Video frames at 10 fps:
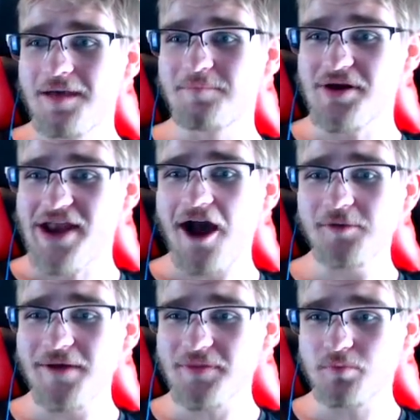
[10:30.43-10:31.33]
But now
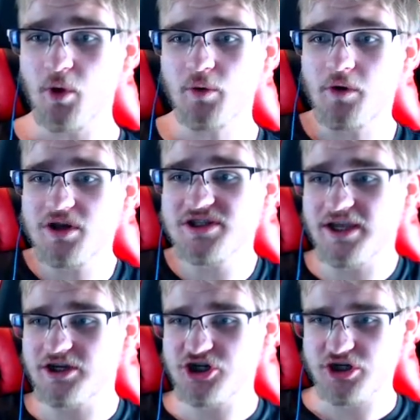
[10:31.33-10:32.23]
I'm at the point where it's
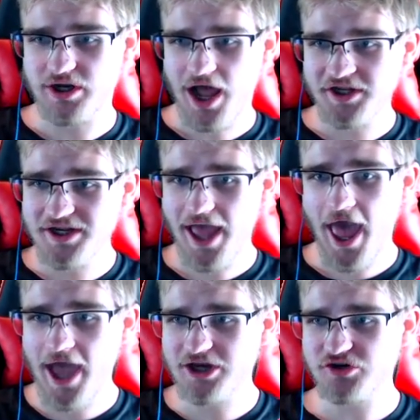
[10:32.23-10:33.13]
like, shit, I need to
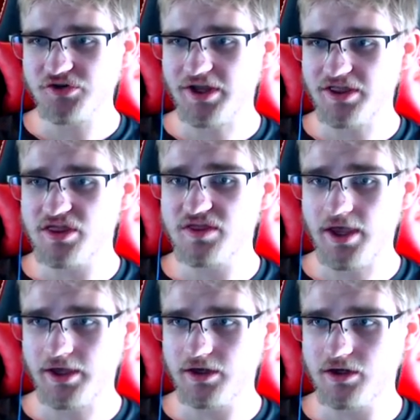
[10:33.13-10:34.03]
actually, like,
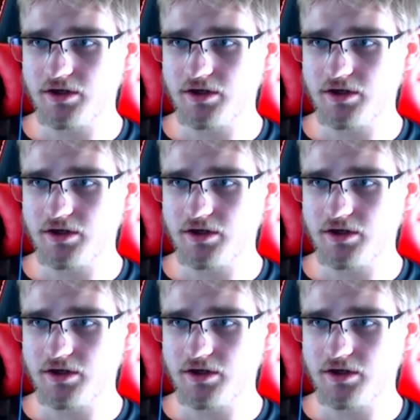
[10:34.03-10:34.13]
think.